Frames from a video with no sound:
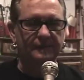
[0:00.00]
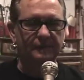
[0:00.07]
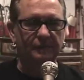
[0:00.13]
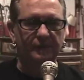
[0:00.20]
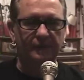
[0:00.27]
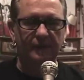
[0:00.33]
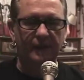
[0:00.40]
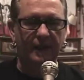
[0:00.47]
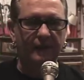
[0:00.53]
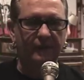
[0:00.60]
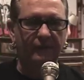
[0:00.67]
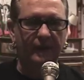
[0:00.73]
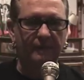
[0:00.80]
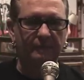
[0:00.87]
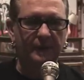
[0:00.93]
with a lot of
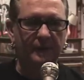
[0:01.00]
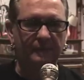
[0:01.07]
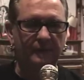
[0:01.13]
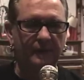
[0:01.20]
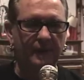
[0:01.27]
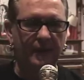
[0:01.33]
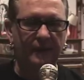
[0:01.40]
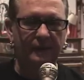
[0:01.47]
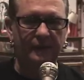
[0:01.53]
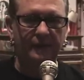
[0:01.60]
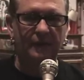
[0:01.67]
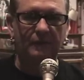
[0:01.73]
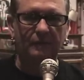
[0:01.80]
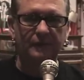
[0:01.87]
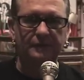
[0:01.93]
great people, a lot of
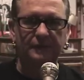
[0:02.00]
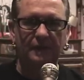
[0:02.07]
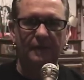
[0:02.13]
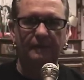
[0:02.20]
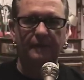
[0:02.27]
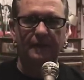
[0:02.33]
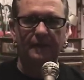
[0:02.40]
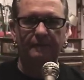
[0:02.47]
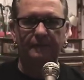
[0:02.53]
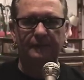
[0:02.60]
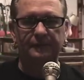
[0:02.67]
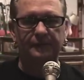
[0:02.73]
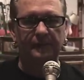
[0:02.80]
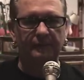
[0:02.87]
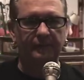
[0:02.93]
young ones coming up,
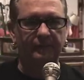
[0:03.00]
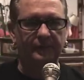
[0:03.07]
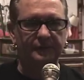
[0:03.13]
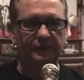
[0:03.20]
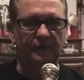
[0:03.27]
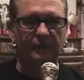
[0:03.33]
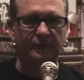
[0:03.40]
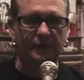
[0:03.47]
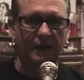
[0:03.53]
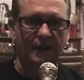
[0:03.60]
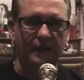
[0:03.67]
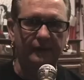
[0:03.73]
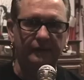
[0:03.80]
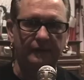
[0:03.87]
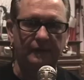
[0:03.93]
and some of us old
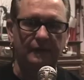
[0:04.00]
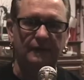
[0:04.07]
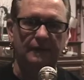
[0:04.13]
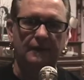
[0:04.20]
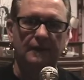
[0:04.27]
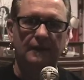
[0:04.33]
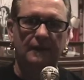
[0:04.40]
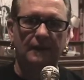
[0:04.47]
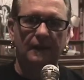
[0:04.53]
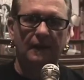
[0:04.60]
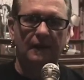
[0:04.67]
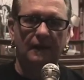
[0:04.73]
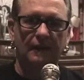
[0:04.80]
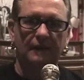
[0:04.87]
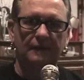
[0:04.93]
guys, and
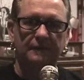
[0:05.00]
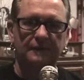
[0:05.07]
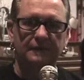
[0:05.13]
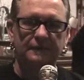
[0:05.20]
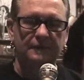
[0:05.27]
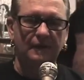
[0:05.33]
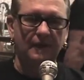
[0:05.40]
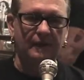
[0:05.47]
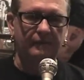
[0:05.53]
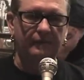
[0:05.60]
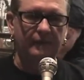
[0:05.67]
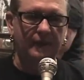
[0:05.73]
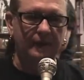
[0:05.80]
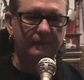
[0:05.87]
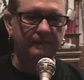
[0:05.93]
it's a lot of
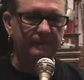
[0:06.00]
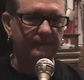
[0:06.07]
fun.